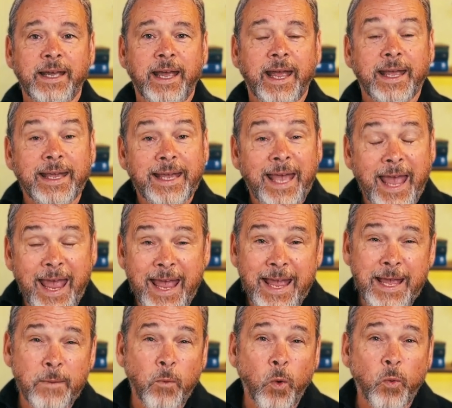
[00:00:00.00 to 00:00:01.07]
it
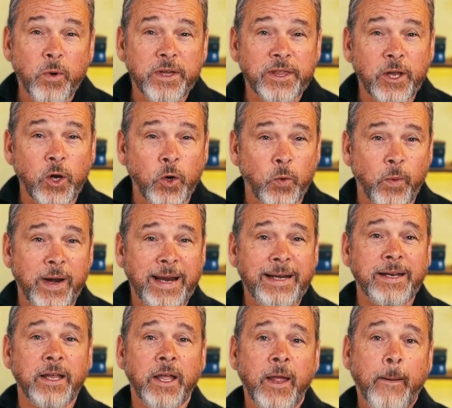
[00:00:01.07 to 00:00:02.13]
came with
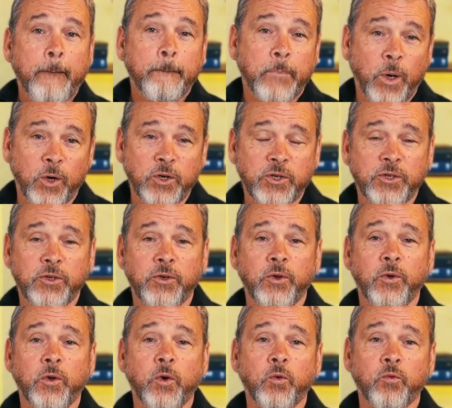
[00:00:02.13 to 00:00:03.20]
great
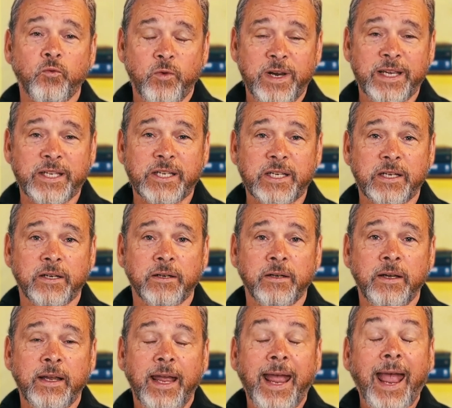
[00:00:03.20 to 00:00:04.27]
personal risk
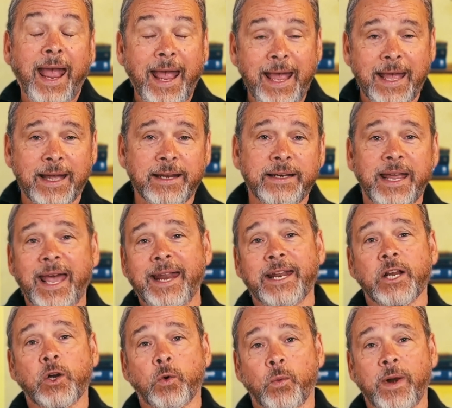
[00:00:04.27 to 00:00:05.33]
and at a
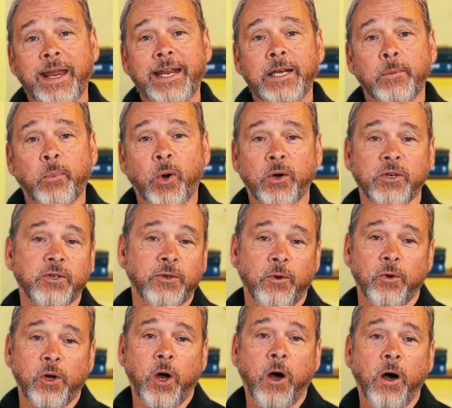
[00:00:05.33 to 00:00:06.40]
great
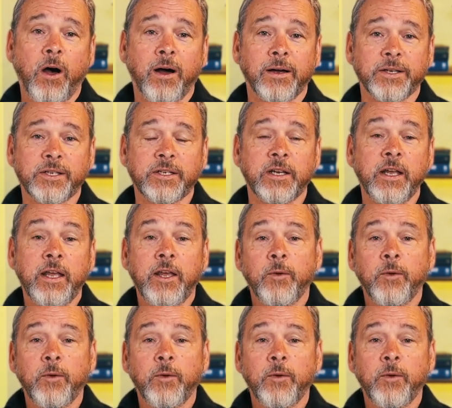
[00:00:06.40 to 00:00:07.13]
personal cost,